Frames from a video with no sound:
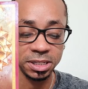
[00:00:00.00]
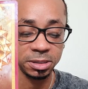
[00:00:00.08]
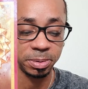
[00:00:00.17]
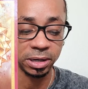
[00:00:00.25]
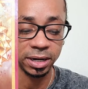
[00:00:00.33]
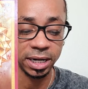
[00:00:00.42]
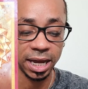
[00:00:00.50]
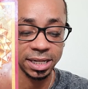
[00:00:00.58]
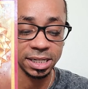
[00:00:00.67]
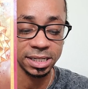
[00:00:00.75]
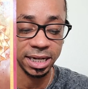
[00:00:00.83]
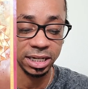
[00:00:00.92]
spirit
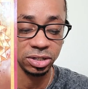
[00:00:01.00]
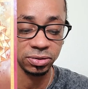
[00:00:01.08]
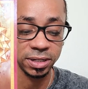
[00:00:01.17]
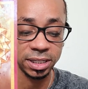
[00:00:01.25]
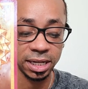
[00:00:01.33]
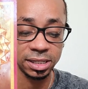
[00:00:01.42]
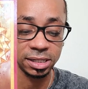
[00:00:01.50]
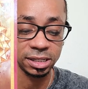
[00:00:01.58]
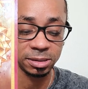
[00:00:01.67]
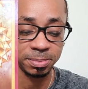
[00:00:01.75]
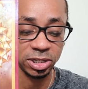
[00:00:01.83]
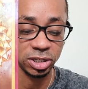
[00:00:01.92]
as a dangerous and
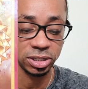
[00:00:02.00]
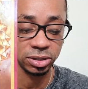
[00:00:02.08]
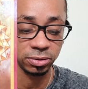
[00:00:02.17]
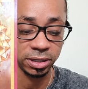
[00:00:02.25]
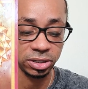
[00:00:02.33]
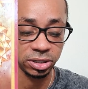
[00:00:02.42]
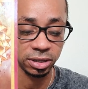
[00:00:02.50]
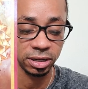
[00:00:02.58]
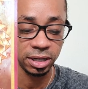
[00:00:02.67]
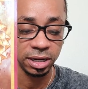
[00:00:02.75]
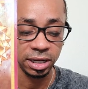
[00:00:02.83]
suspicious creature,